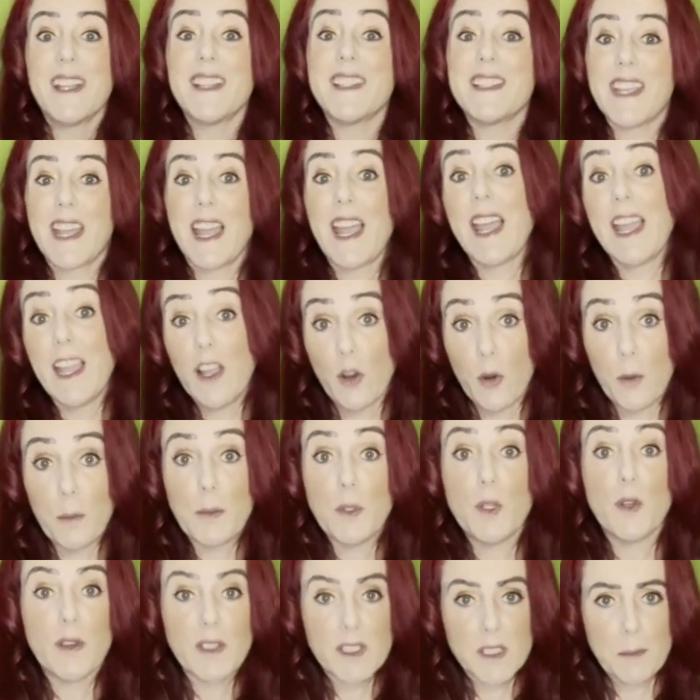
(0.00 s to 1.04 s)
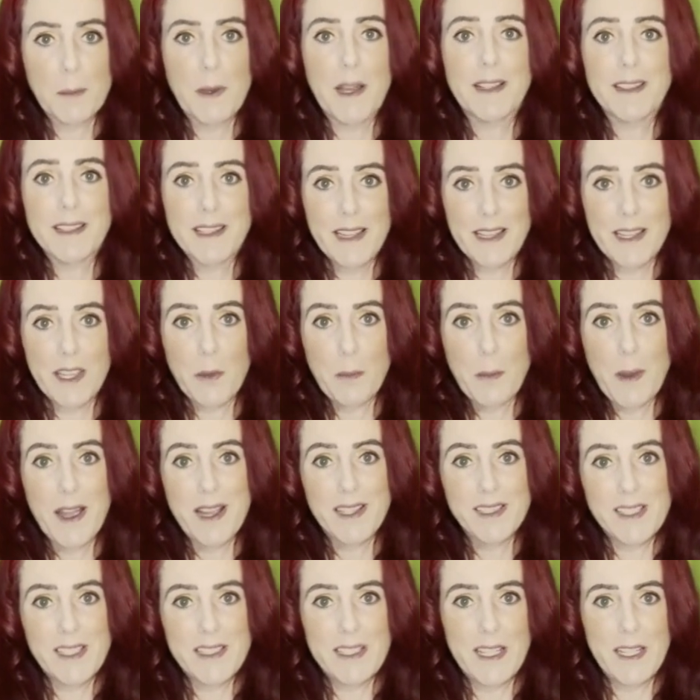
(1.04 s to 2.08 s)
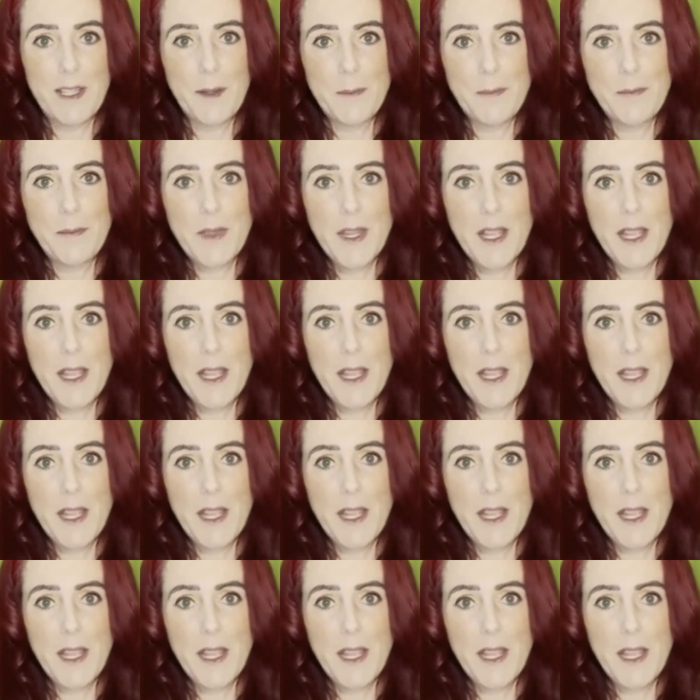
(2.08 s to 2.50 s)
to help you expand that capacity.